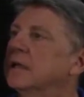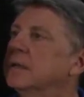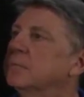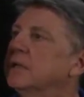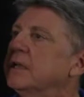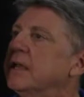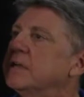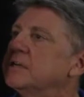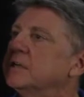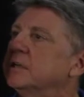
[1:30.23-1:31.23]

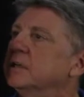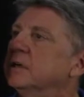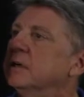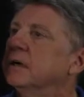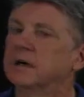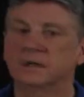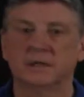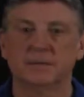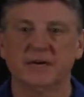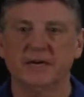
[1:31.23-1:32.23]
implication
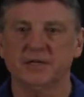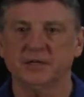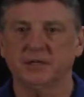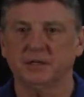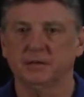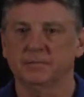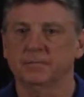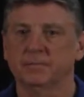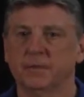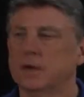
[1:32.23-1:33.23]
elimination.
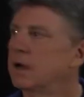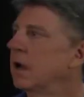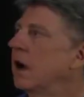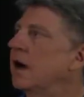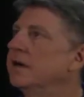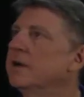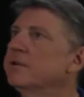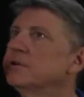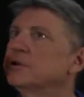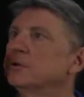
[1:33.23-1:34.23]

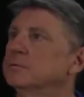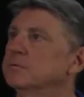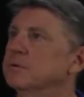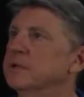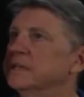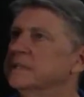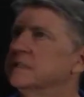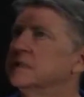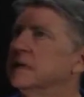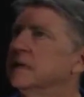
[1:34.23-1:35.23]
Another term for
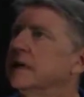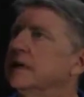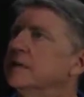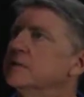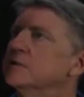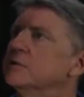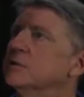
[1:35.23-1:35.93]
this is